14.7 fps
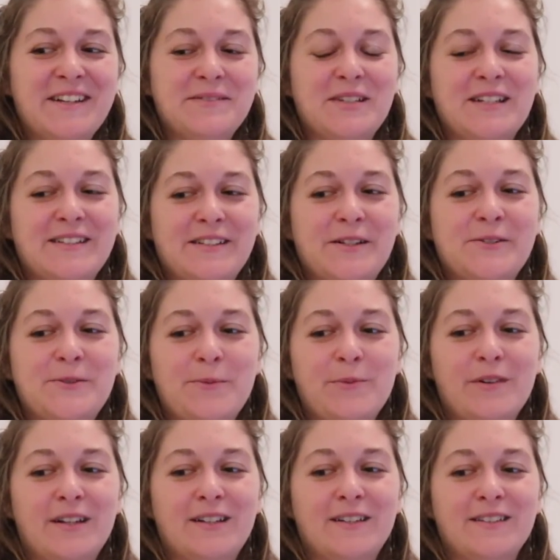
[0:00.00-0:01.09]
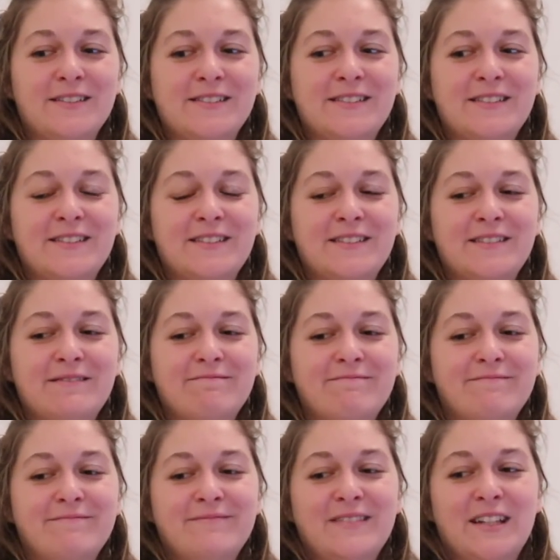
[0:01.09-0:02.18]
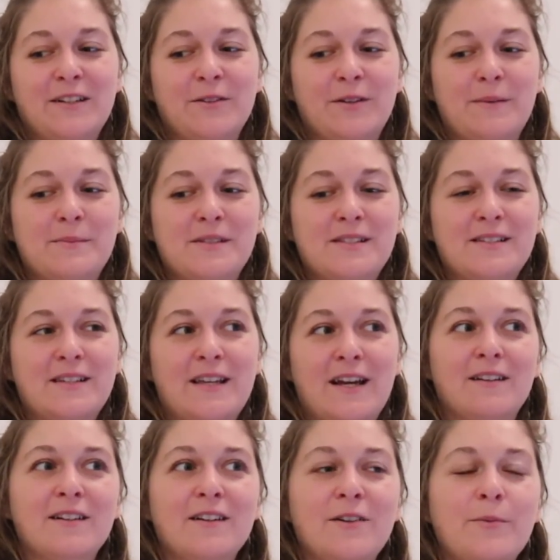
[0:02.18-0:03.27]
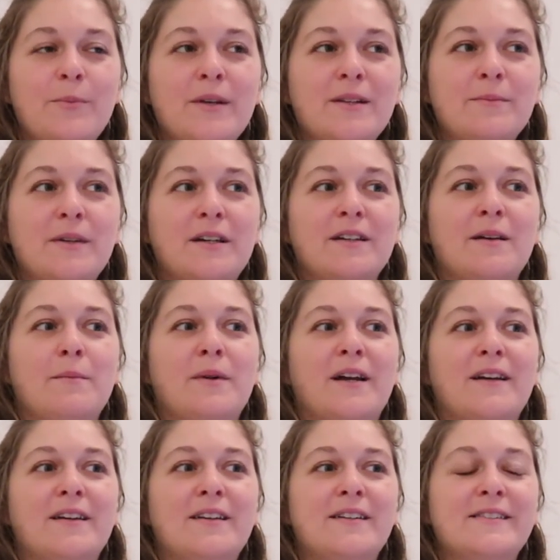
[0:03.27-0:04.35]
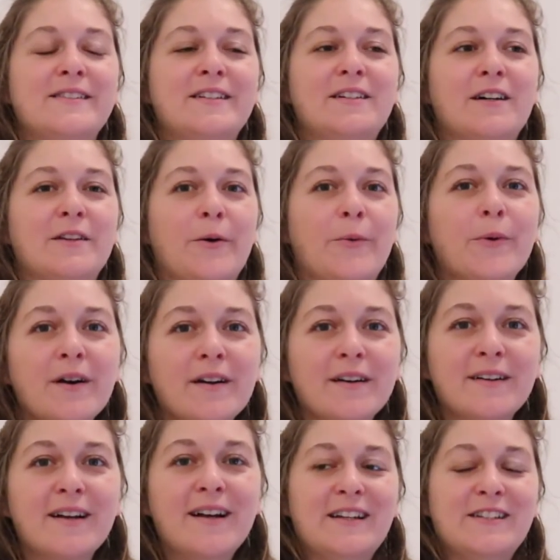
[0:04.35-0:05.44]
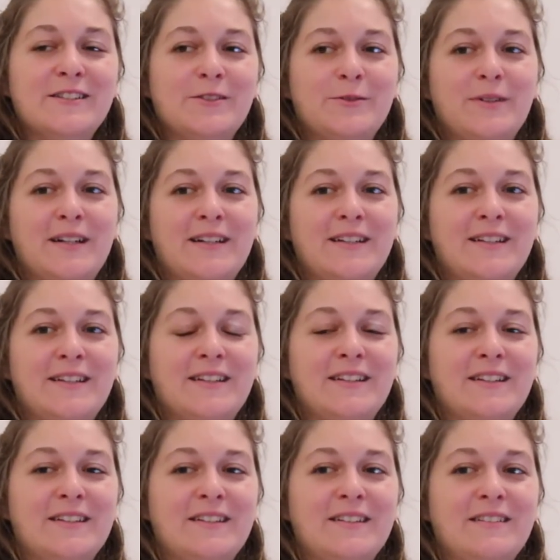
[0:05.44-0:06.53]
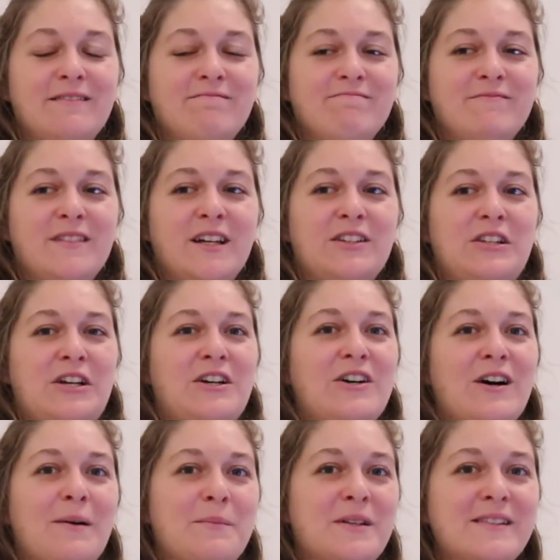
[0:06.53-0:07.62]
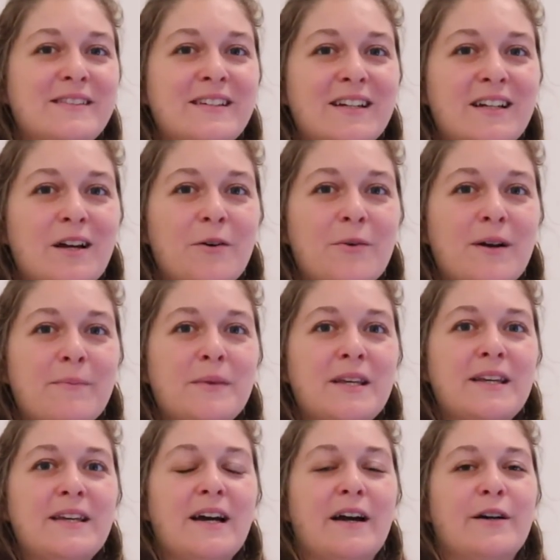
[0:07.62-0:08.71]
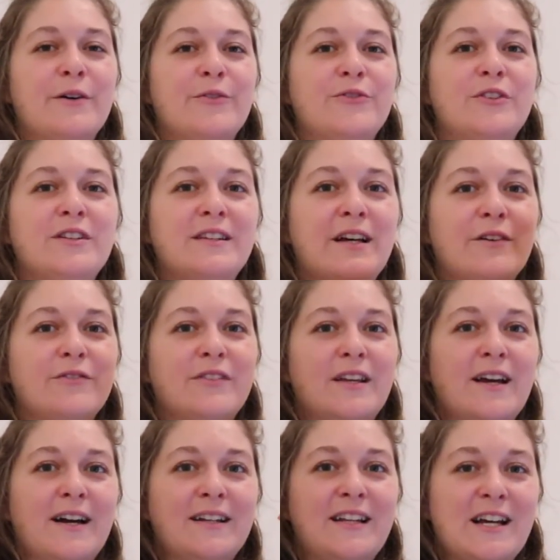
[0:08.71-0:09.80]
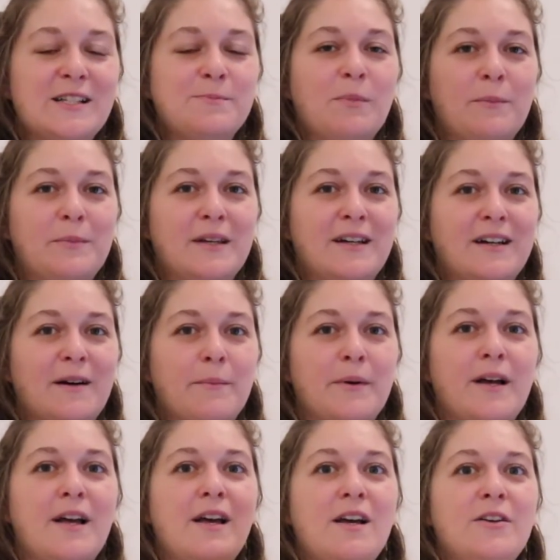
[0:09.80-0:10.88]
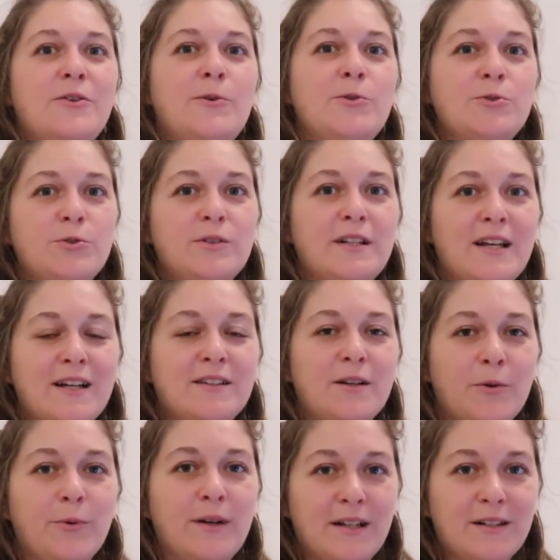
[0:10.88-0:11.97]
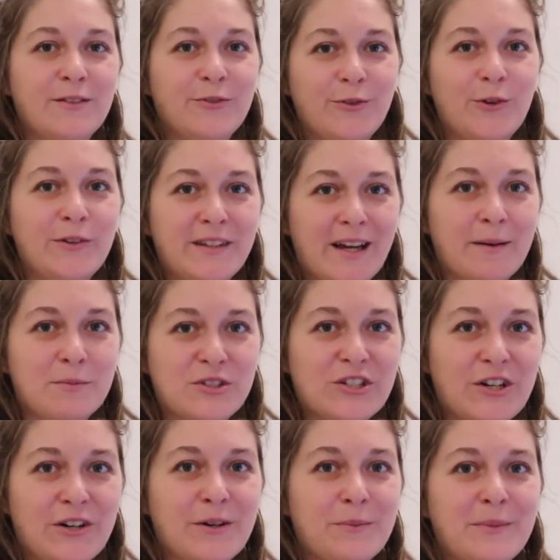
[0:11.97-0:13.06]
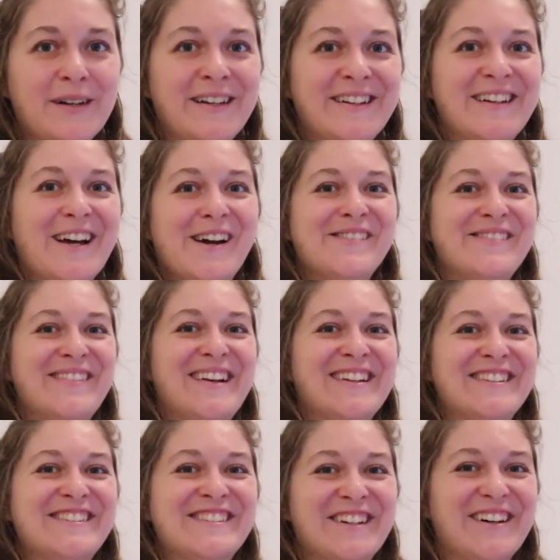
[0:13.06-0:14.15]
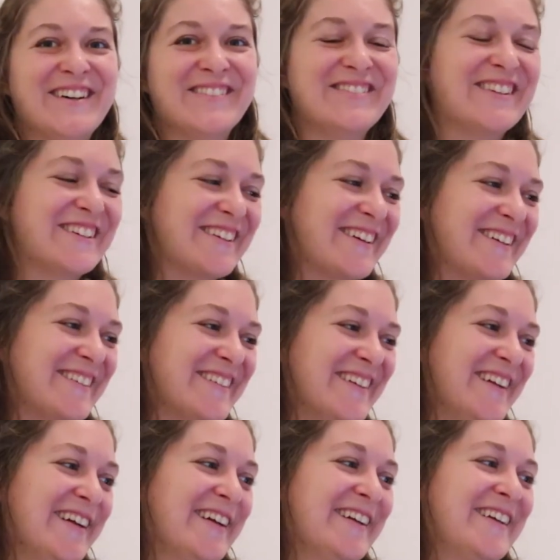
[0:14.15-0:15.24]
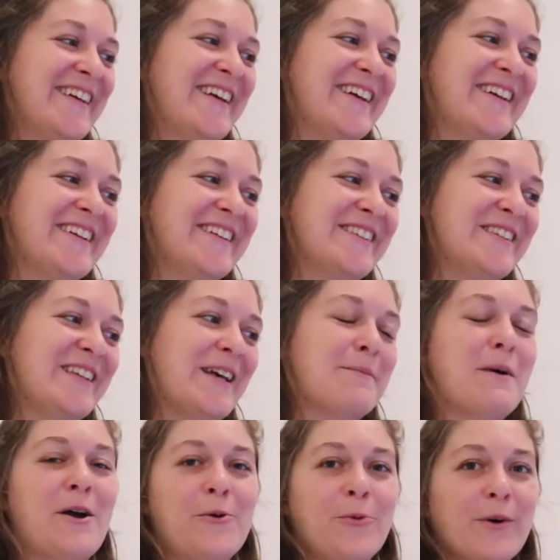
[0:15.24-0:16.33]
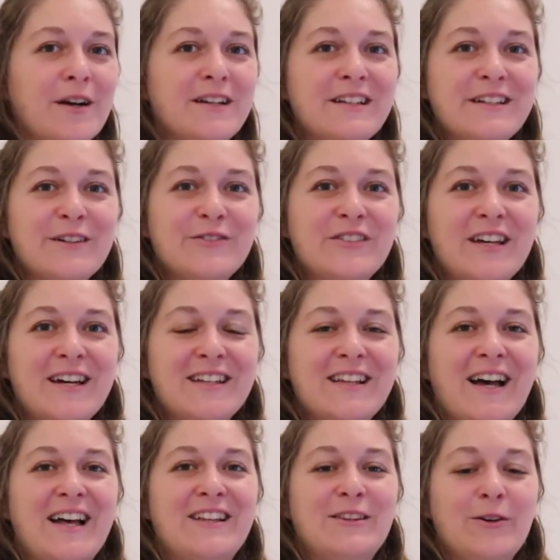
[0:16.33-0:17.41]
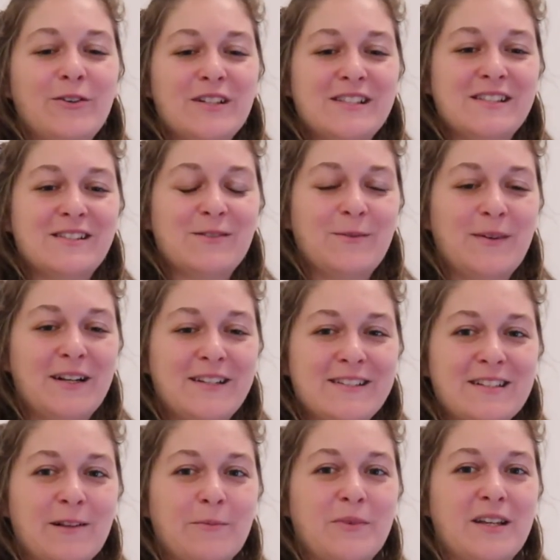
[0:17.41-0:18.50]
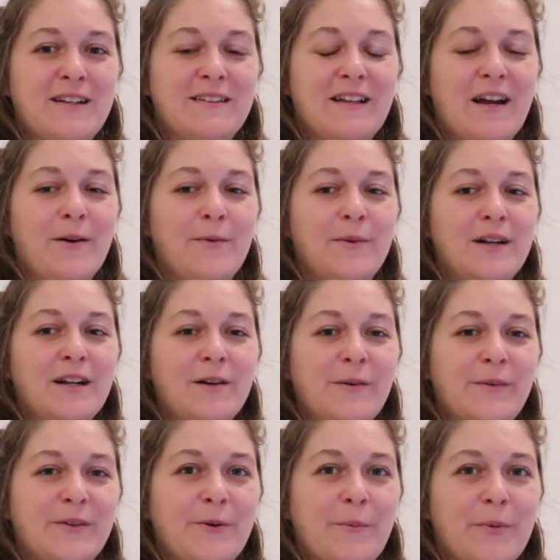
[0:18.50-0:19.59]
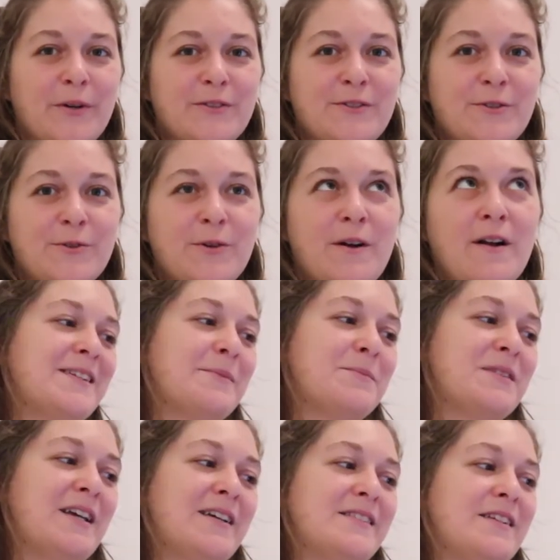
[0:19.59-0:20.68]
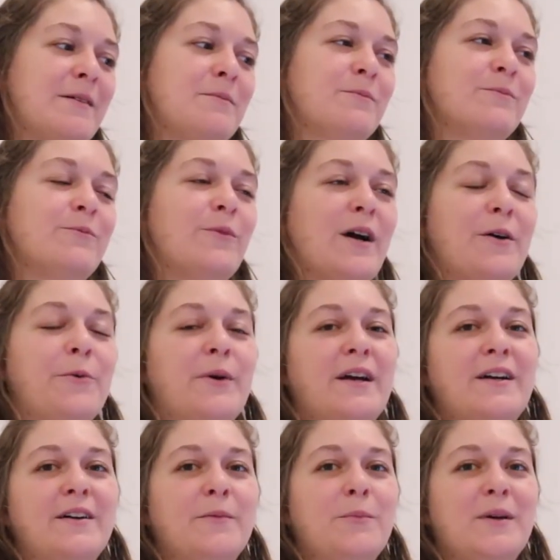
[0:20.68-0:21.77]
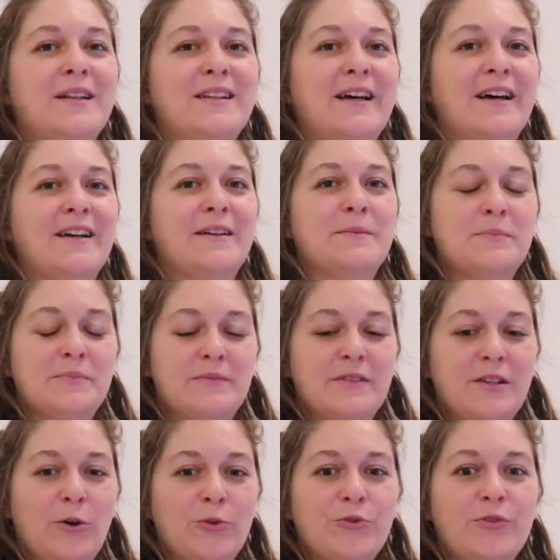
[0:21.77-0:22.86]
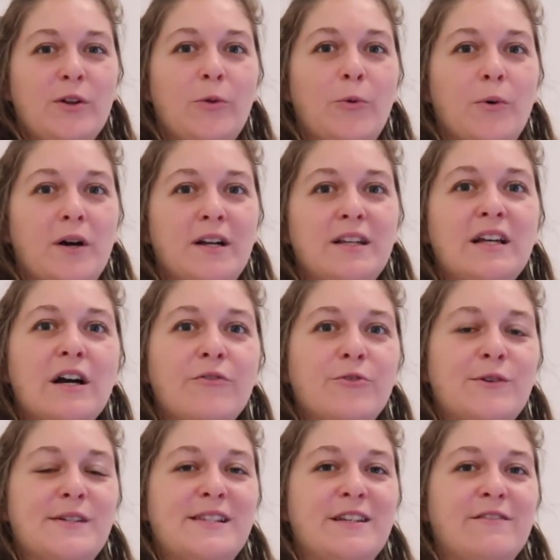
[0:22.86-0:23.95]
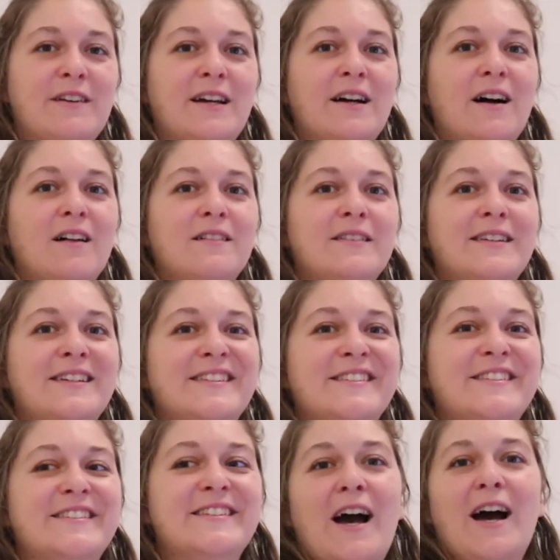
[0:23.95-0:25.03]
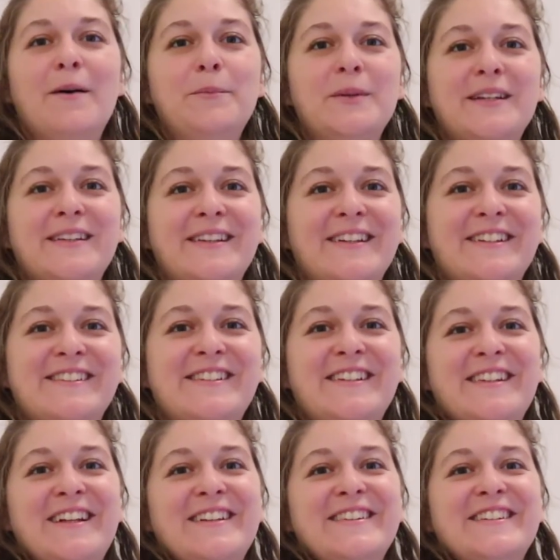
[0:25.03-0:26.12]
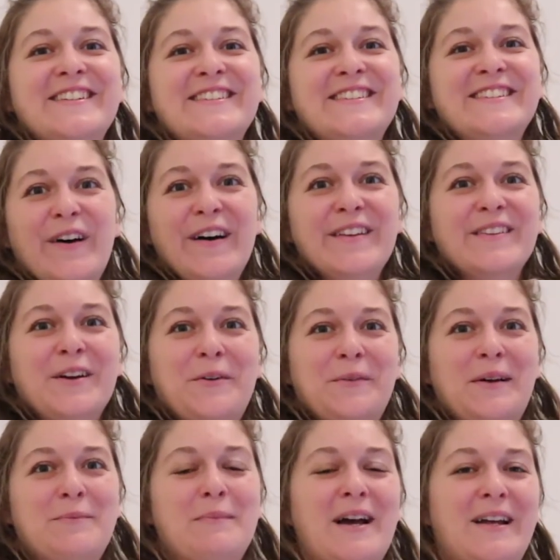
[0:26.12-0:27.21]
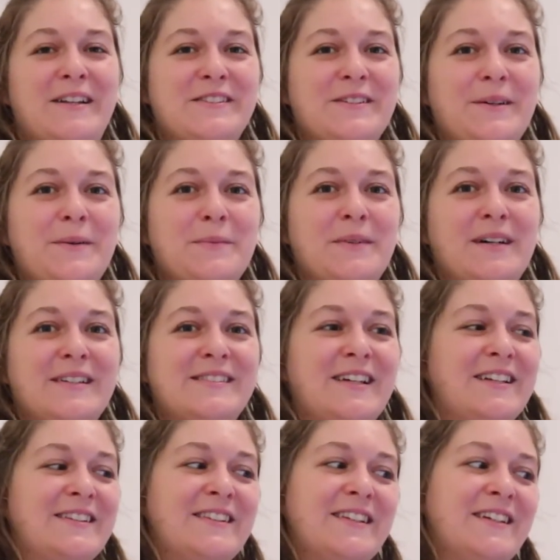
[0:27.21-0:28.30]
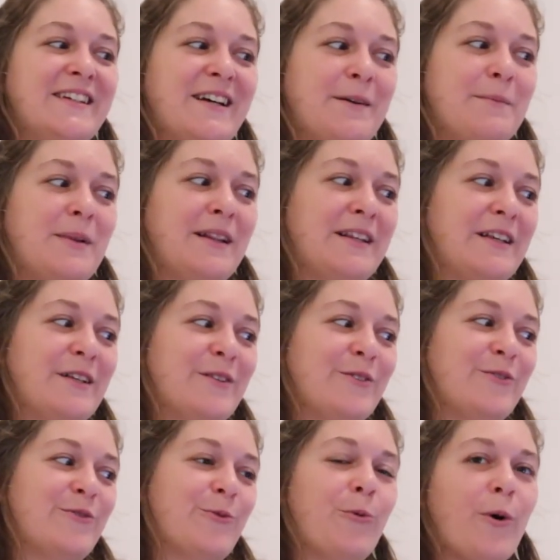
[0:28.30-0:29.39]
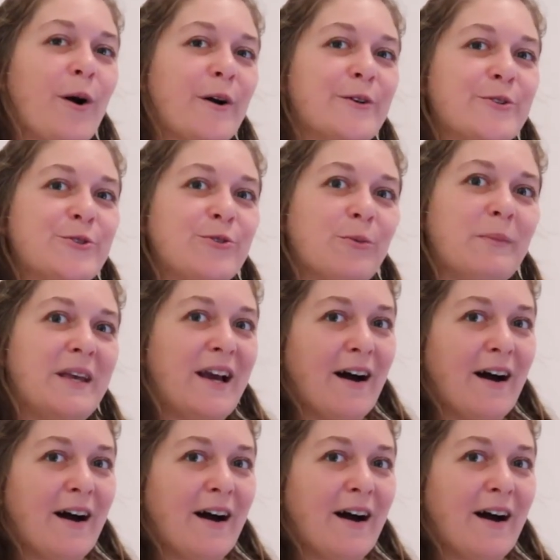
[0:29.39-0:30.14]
That also brings, I'm scared a little bit, because I'm like, is it gonna work? Is really not a common thing around me. I often have the ideas popping up, you should get a real full-time job, a real job, And am I worthy of that? I know it's really something that I really want to pursue. Some days I wake up and I don't feel worthy of receiving all this happiness and all this fun around my job, because I believe work should be